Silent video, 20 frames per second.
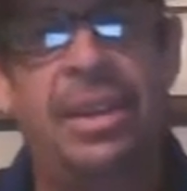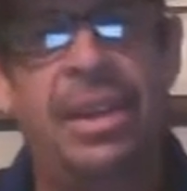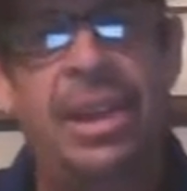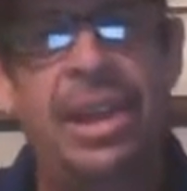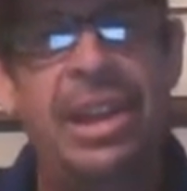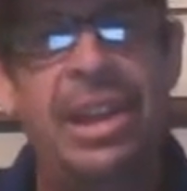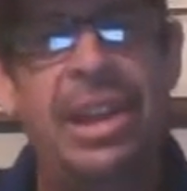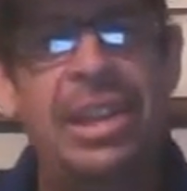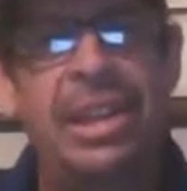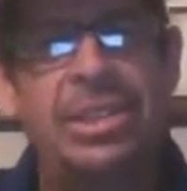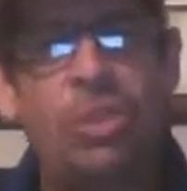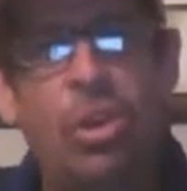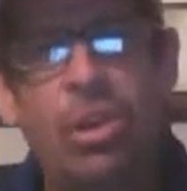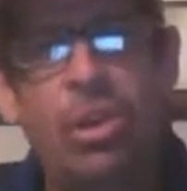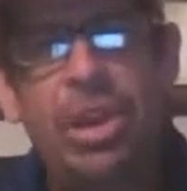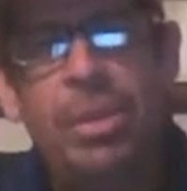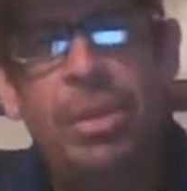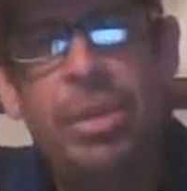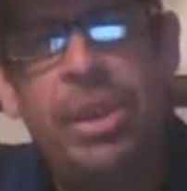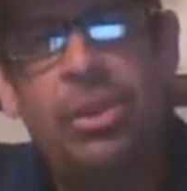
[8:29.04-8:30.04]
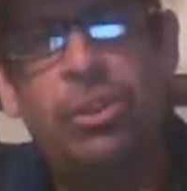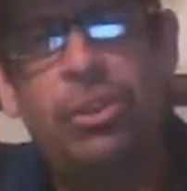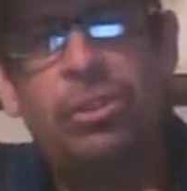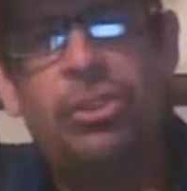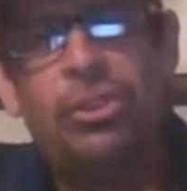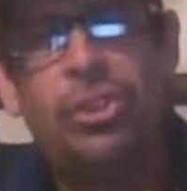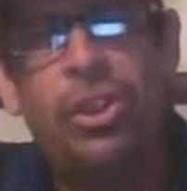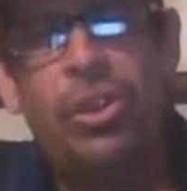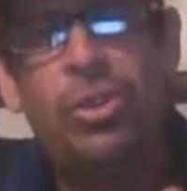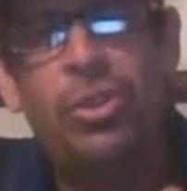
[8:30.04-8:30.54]
And let us only be
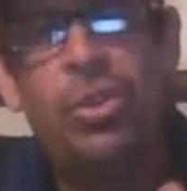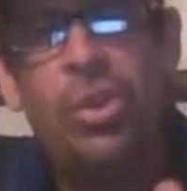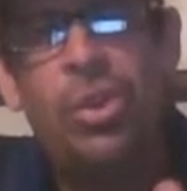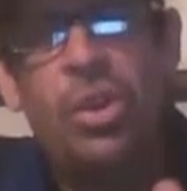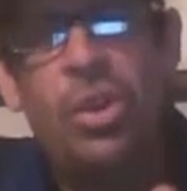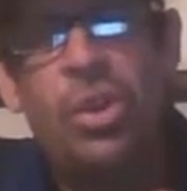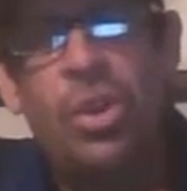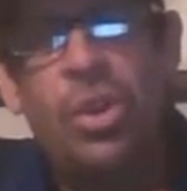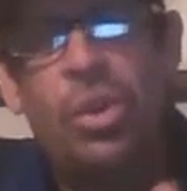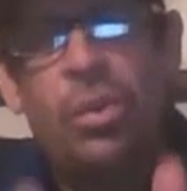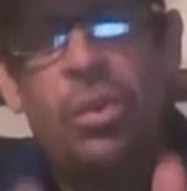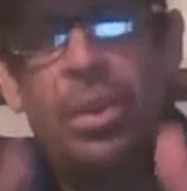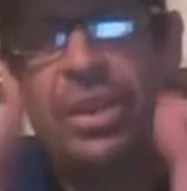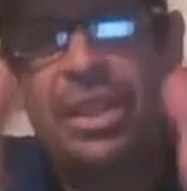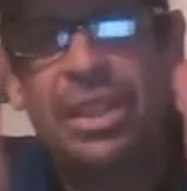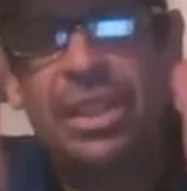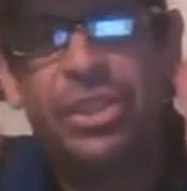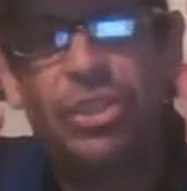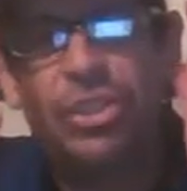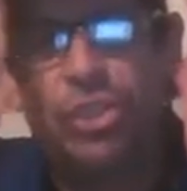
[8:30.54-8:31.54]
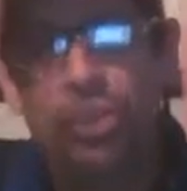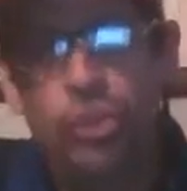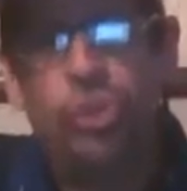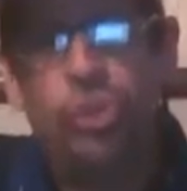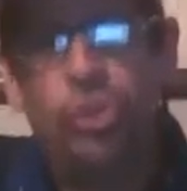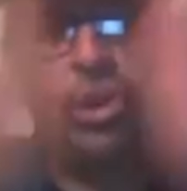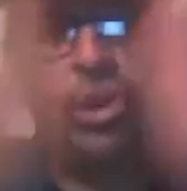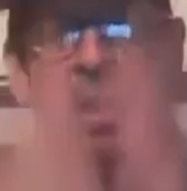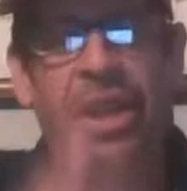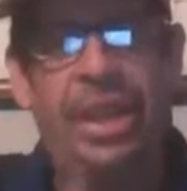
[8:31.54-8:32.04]
concerned with this new
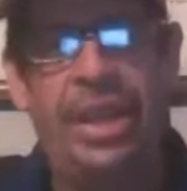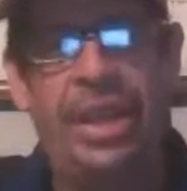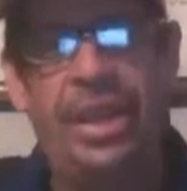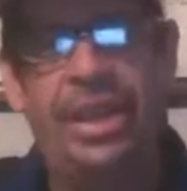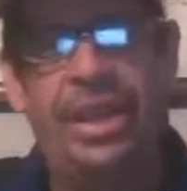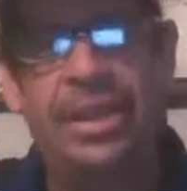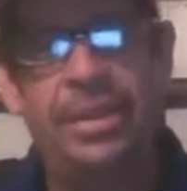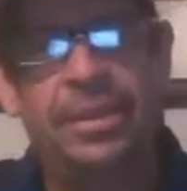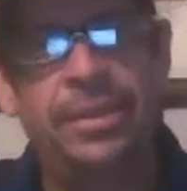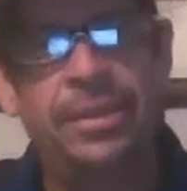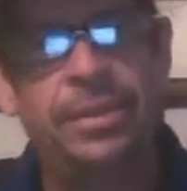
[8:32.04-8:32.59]
goal ahead.